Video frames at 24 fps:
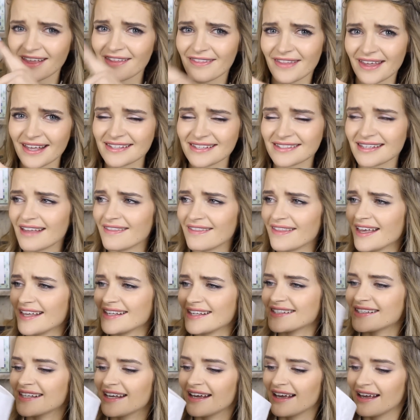things like
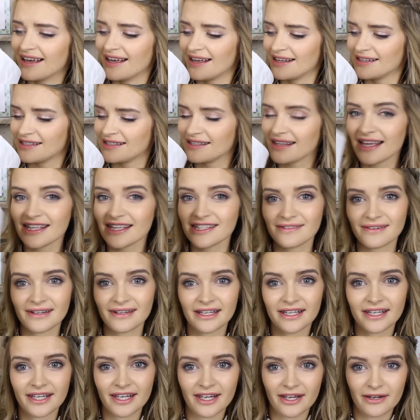this. So that's
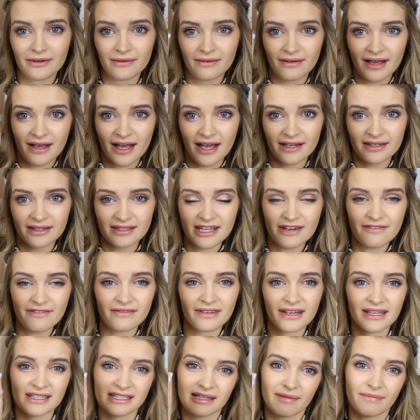really cute, and
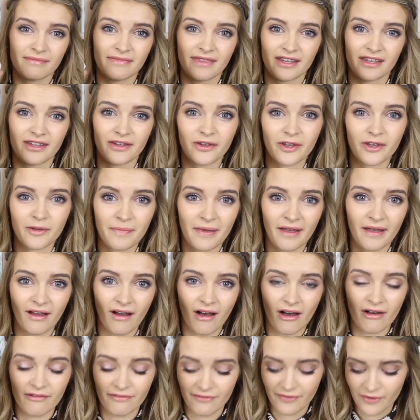definitely something you could pick
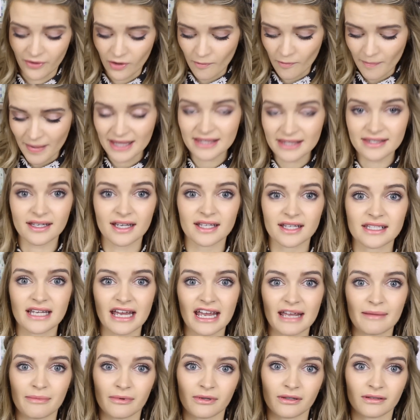up for your bedside
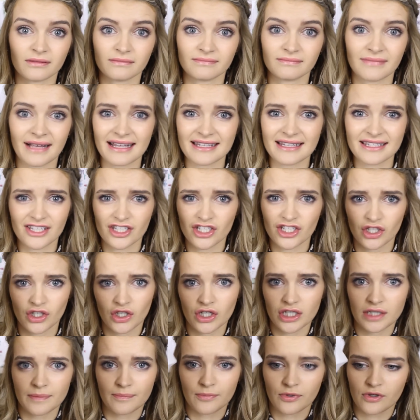table at such a
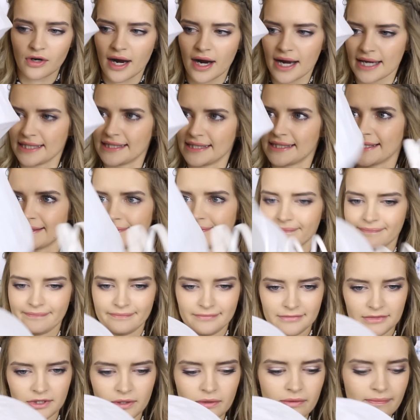good price.
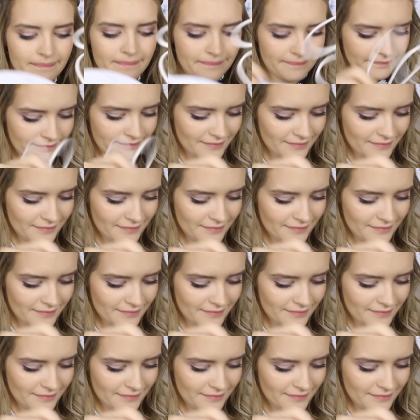Ooh.